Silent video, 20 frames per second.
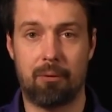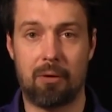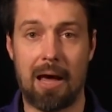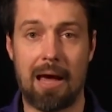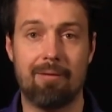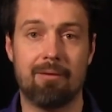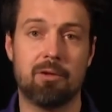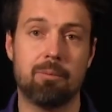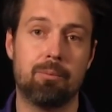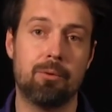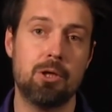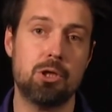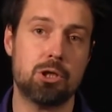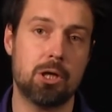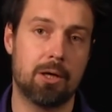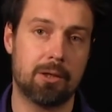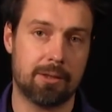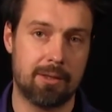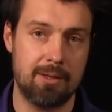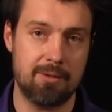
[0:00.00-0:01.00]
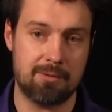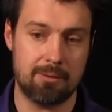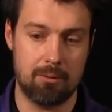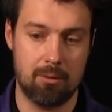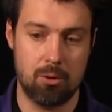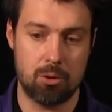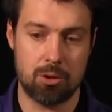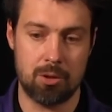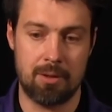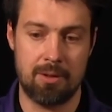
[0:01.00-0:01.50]
private pre-shared key
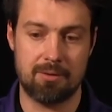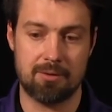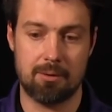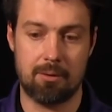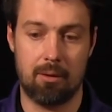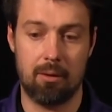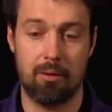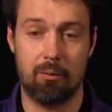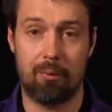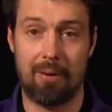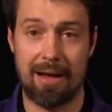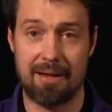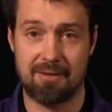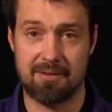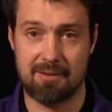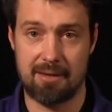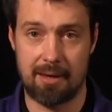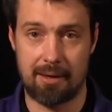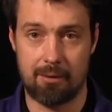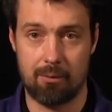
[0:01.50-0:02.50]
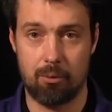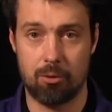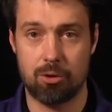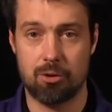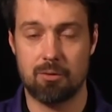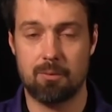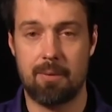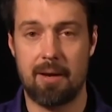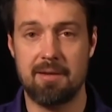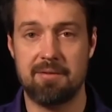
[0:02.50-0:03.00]
solution is called RadSec, which
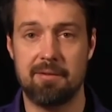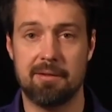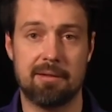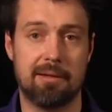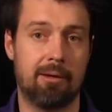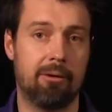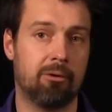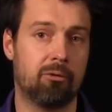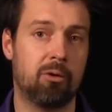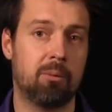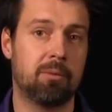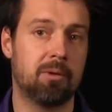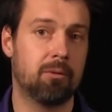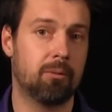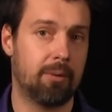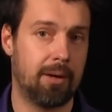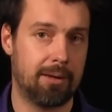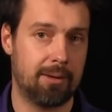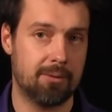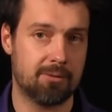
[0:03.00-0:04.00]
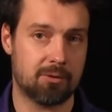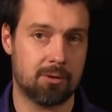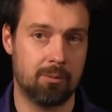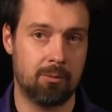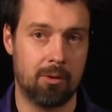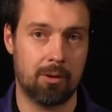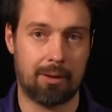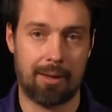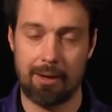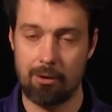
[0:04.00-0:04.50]
is basically encrypted radius
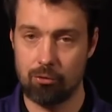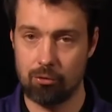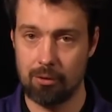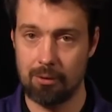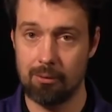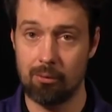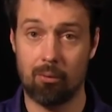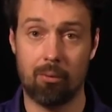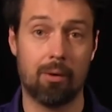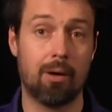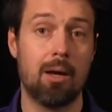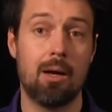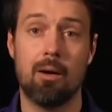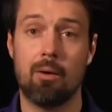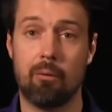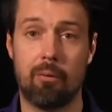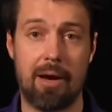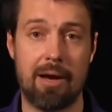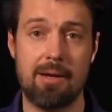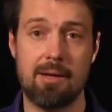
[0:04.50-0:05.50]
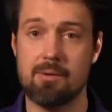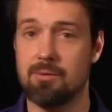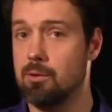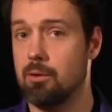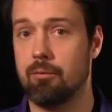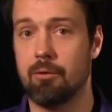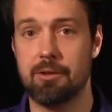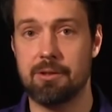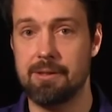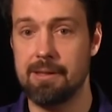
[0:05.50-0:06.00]
communication or radius
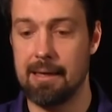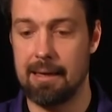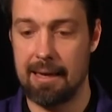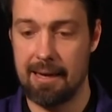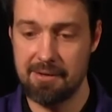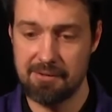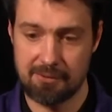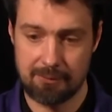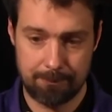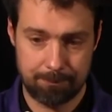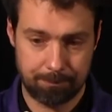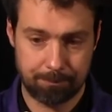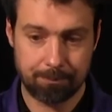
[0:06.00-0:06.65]
over TLS.